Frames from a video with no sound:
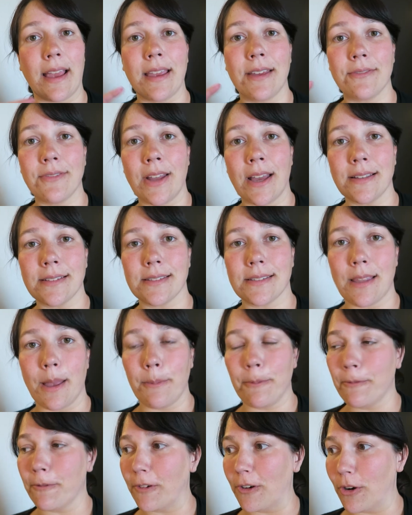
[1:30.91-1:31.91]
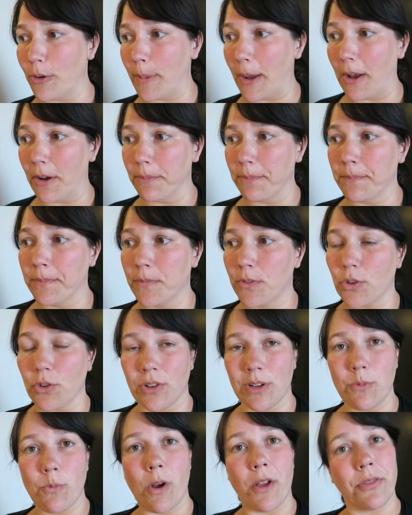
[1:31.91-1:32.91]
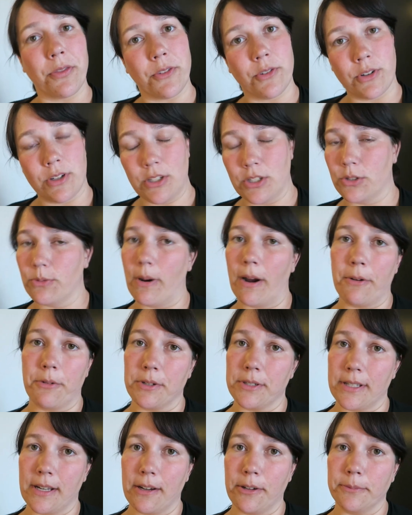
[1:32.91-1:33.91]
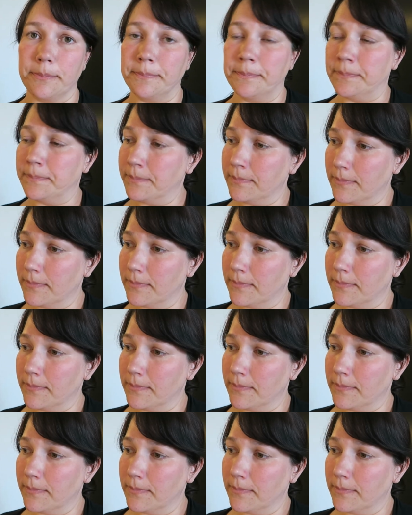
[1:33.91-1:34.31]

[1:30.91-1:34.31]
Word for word: I have not slept for about 31, 32 hours now.